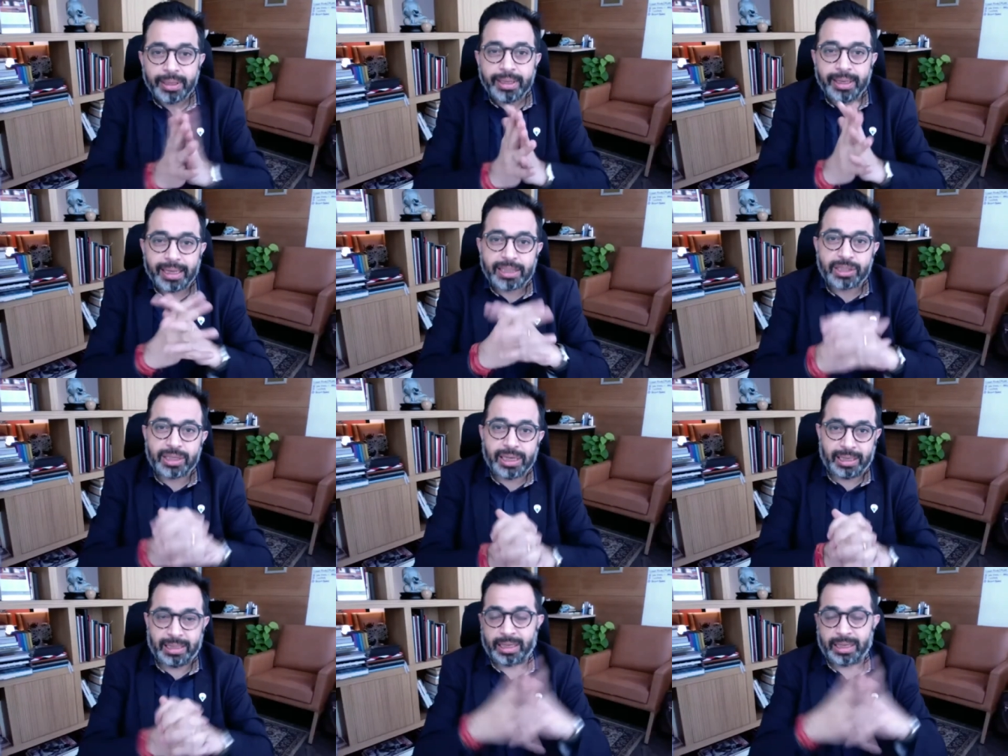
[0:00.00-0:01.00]
It's,
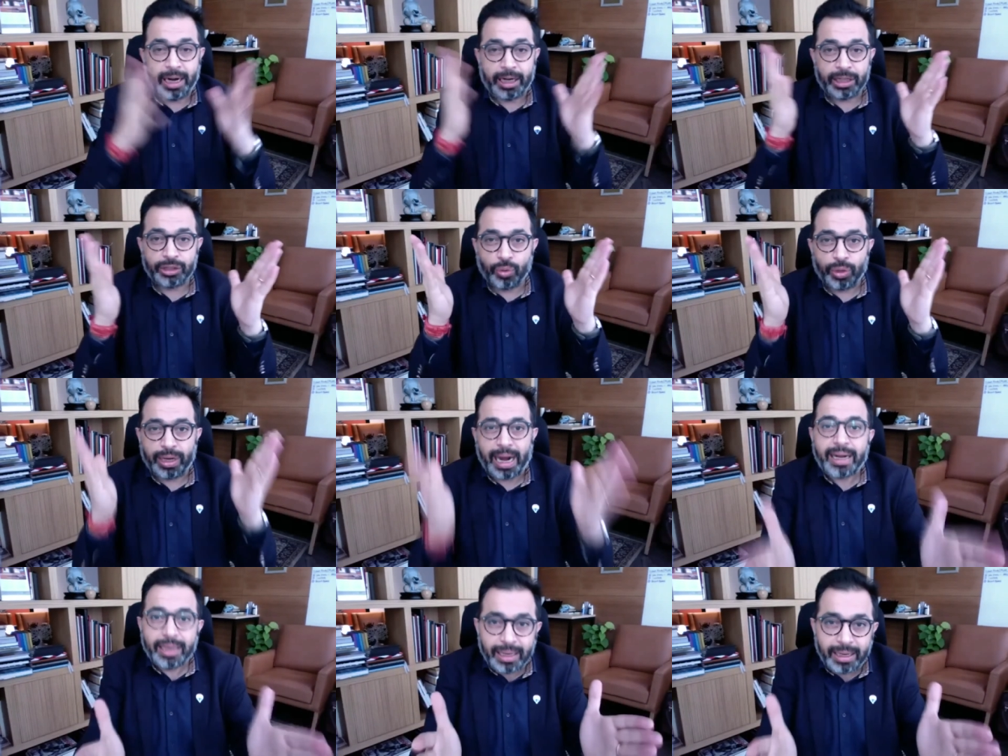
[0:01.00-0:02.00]
it, it created its own
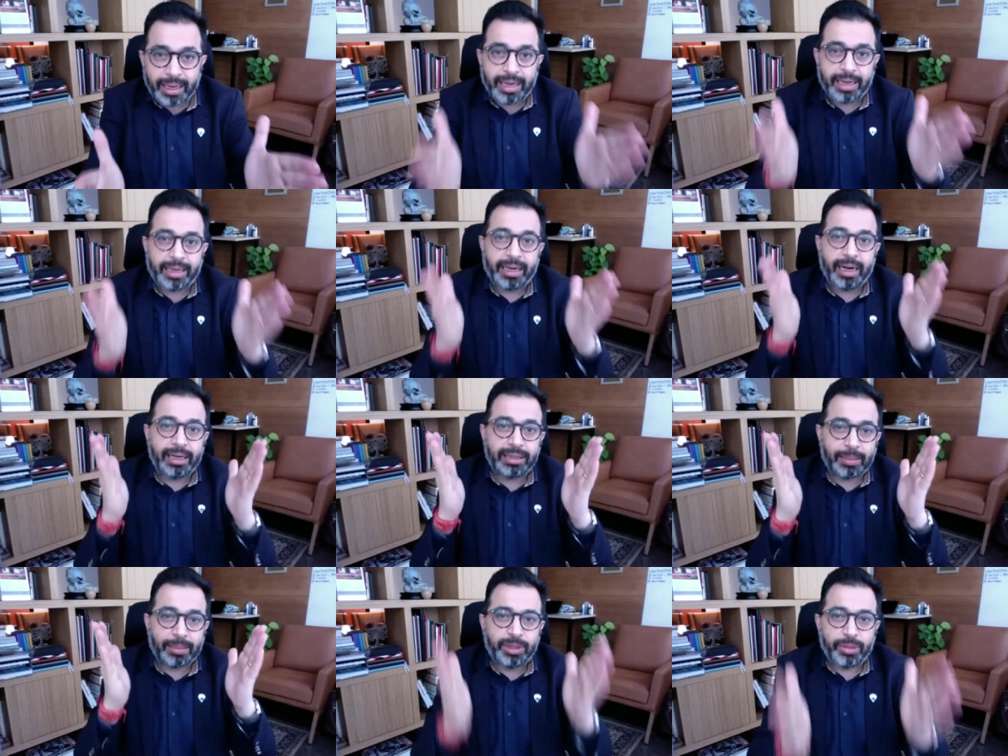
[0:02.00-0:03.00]
category and it created
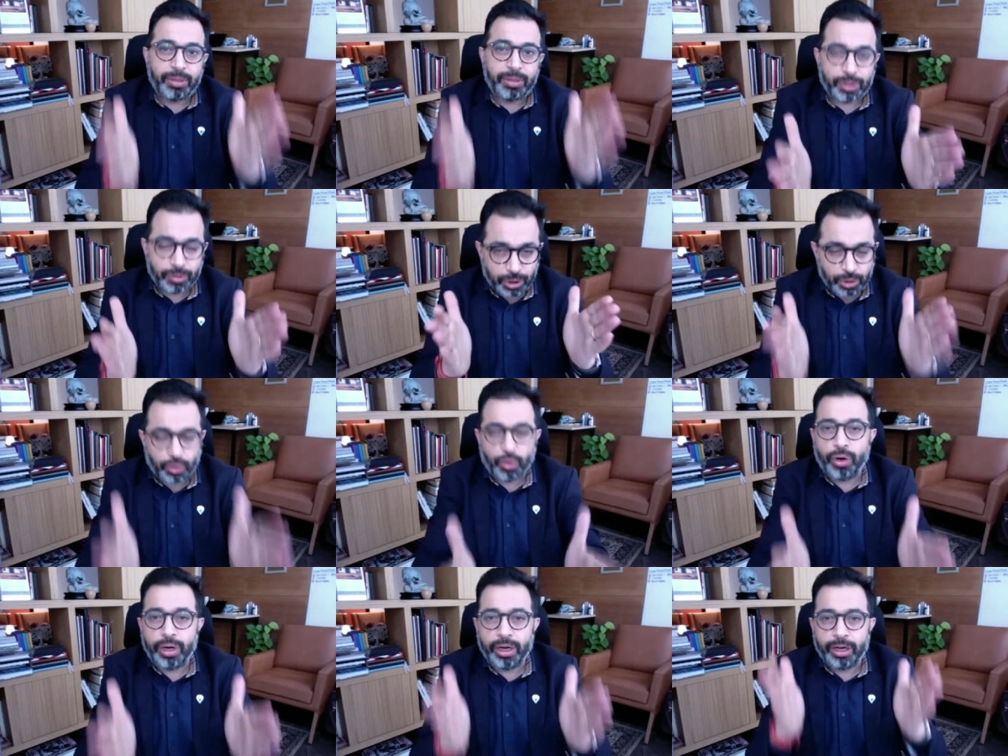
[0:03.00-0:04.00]
something which was
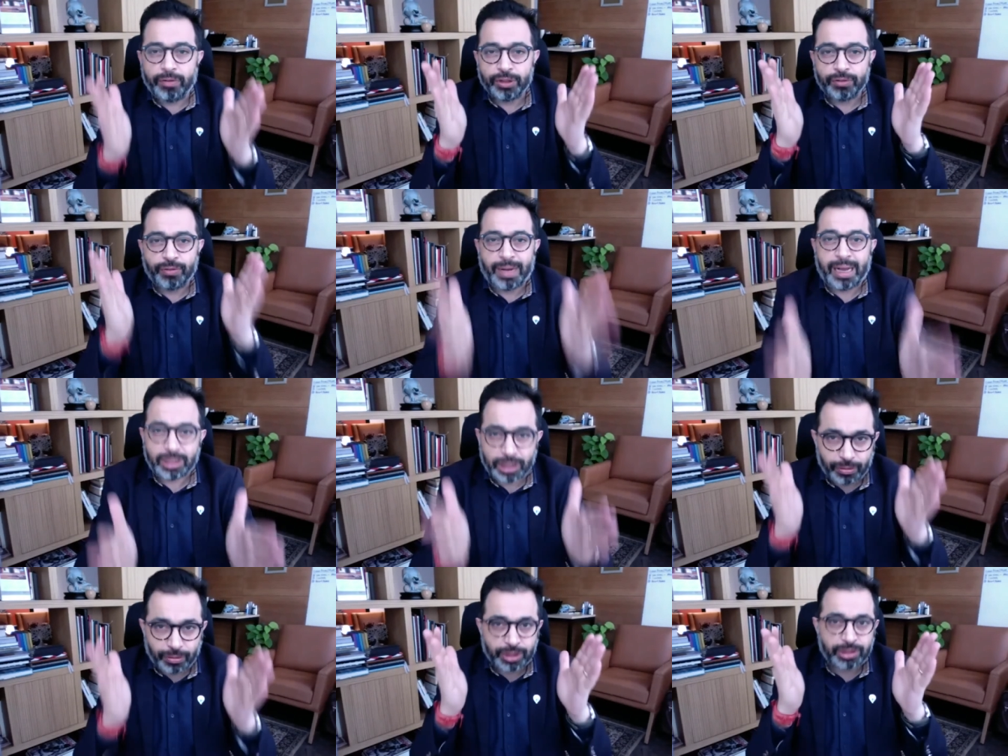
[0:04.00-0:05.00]
good, it was fast,
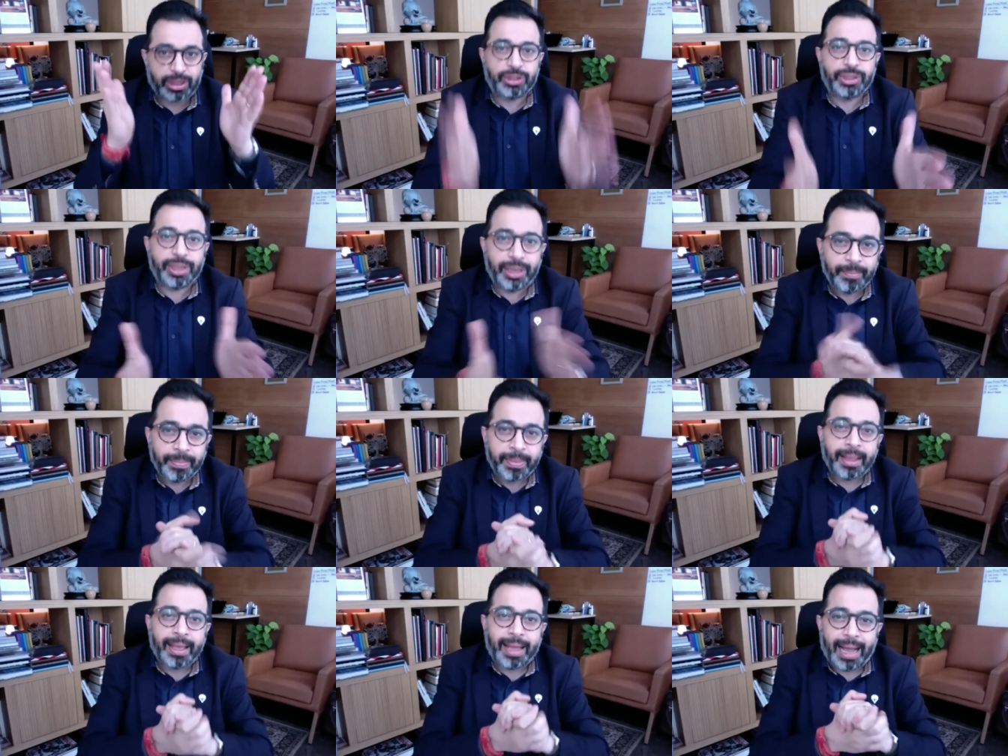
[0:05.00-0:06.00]
it was structured,
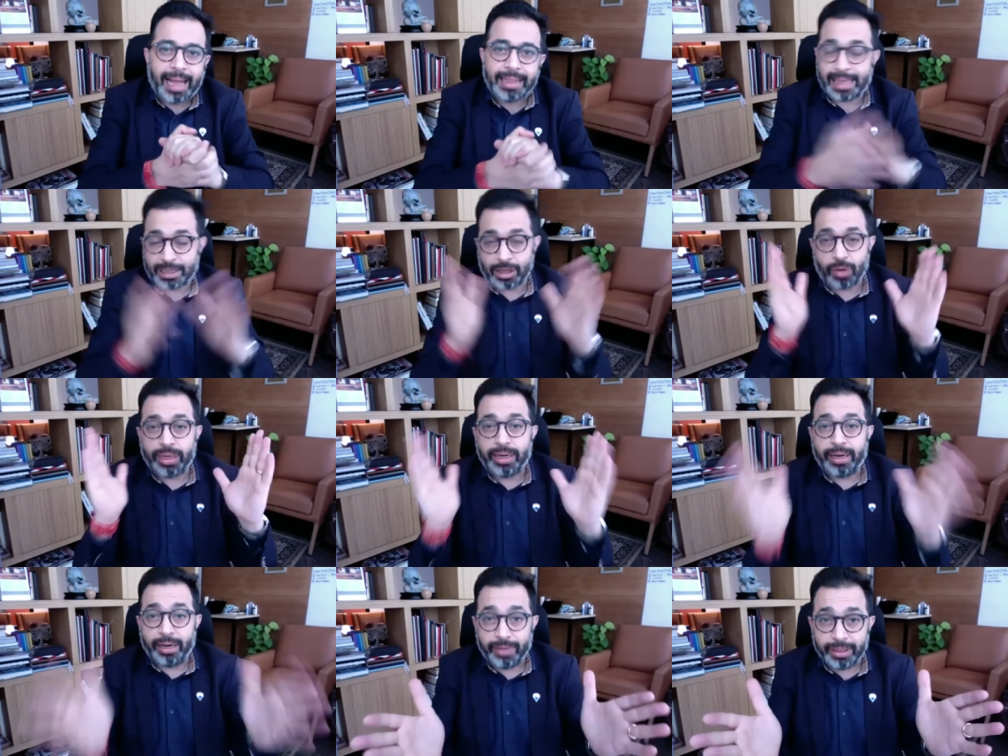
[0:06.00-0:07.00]
and that's how they
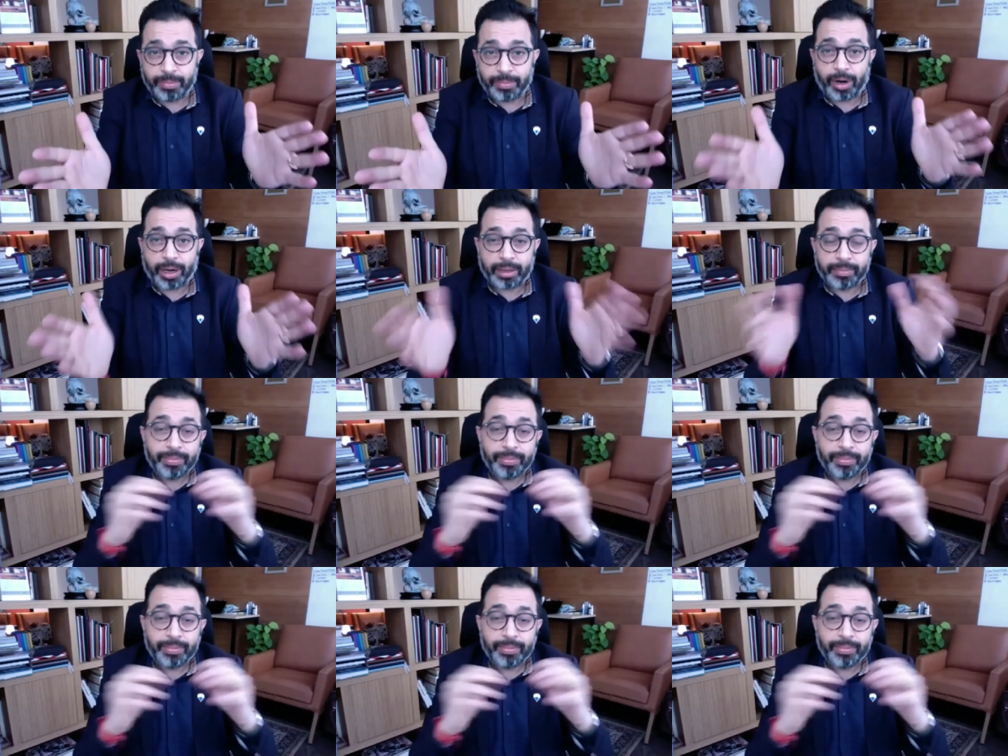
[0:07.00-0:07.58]
delivered the product.